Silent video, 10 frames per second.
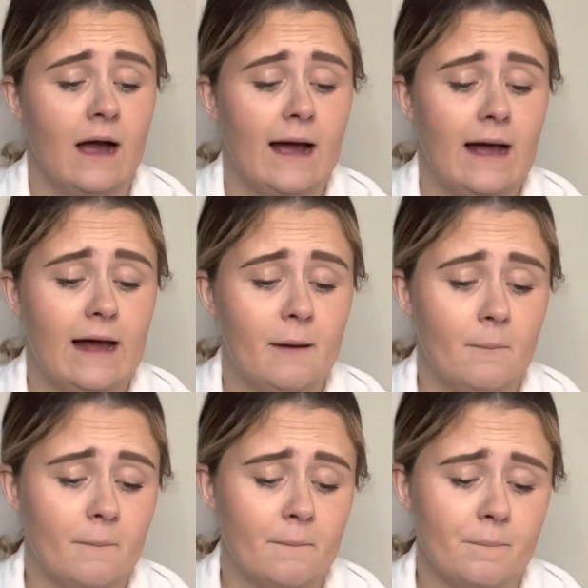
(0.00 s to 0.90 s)

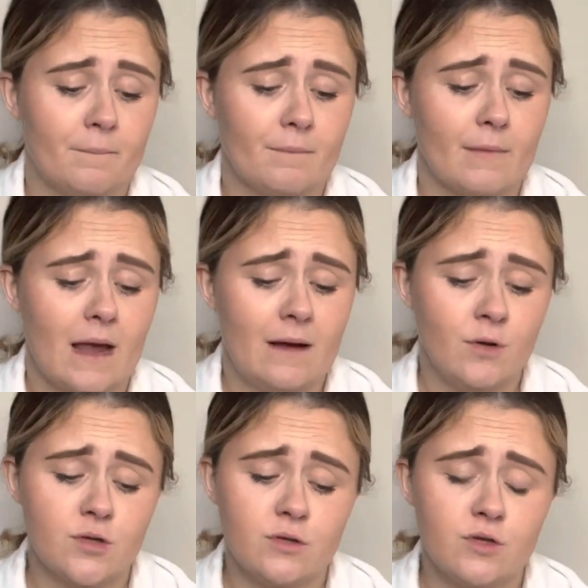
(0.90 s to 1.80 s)
I'm
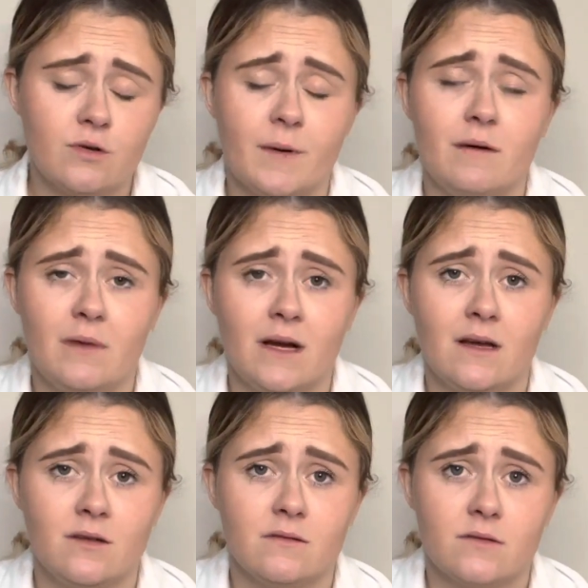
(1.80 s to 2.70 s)
not too sure about a mug
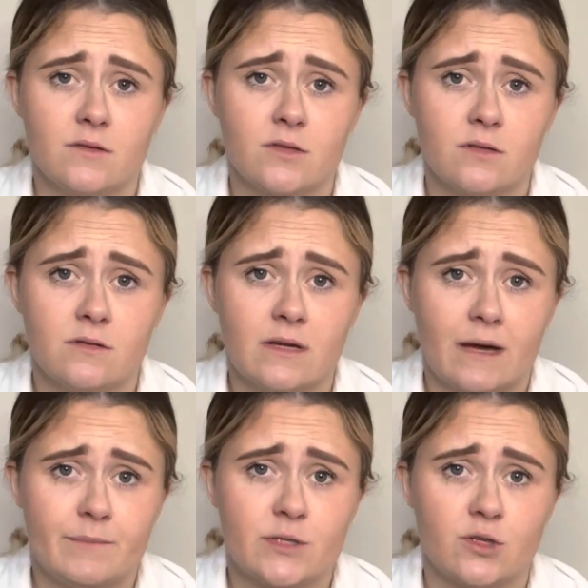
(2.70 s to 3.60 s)

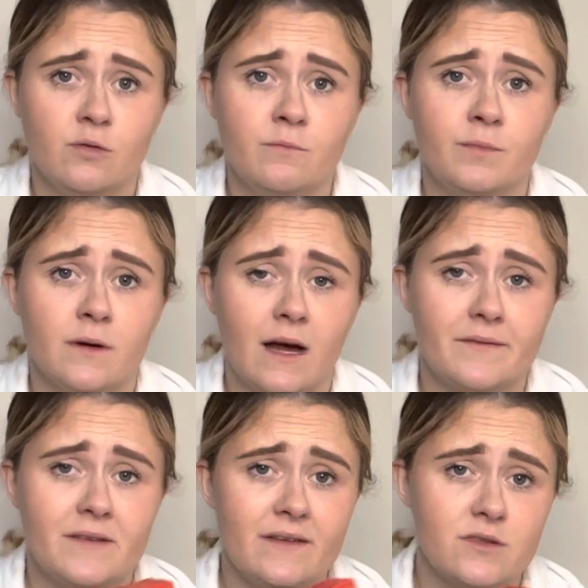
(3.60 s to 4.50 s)
cuppa soup.
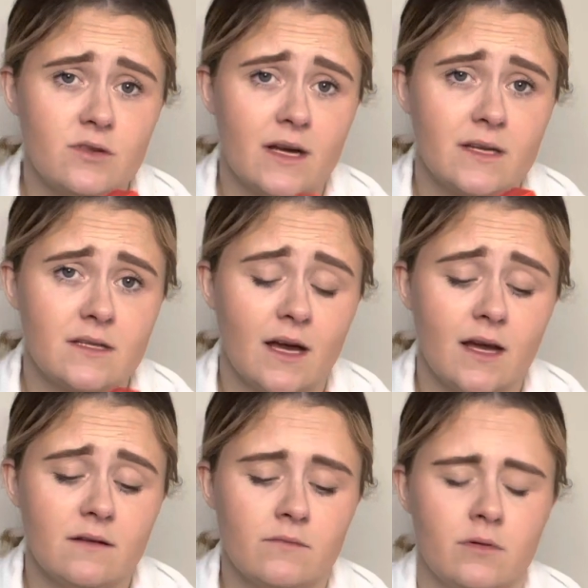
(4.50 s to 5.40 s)
I've never tried that.
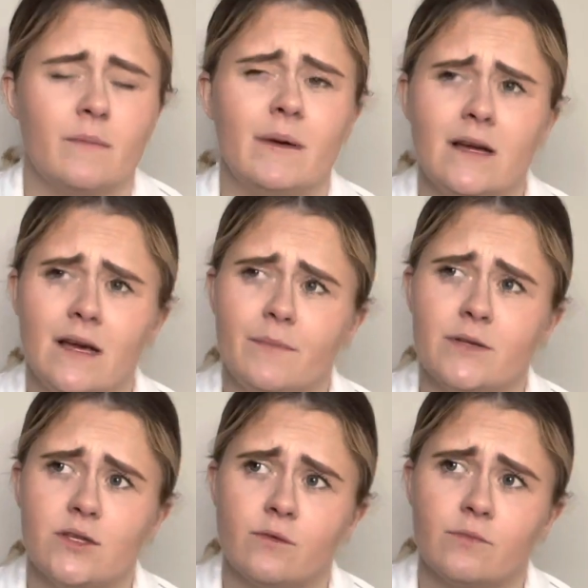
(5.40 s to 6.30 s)
A mug cuppa
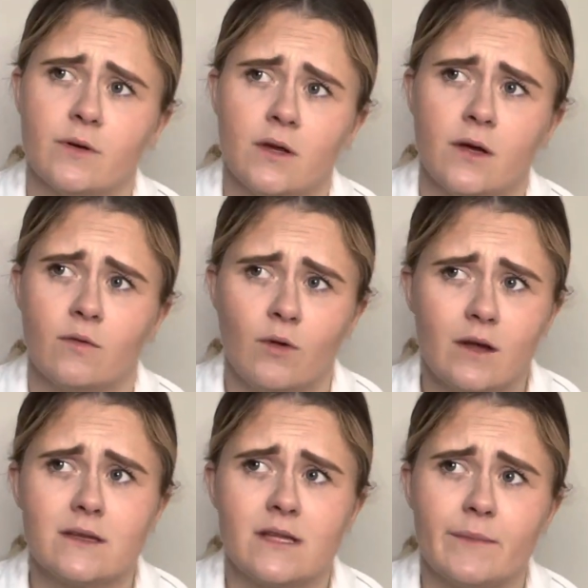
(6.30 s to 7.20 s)
soup? What
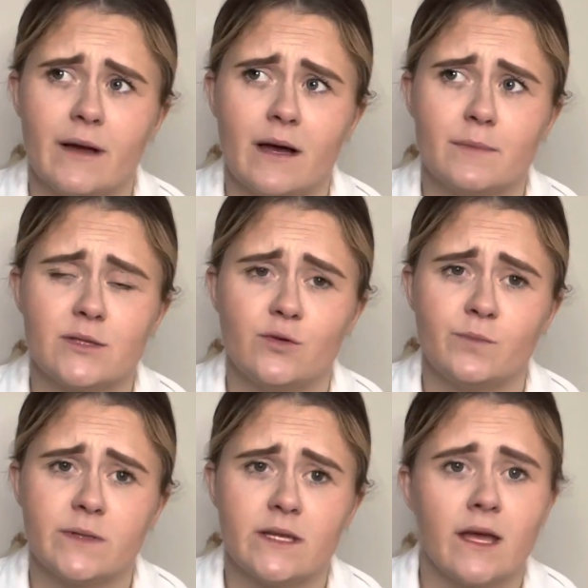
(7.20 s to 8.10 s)
other type of cuppa soup
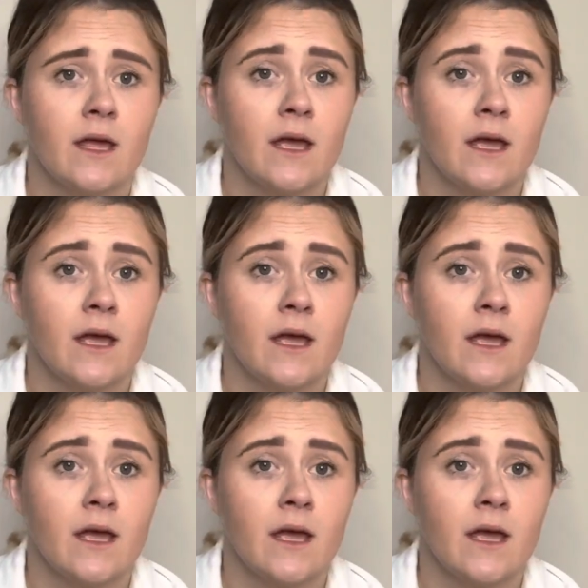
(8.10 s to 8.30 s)
is there?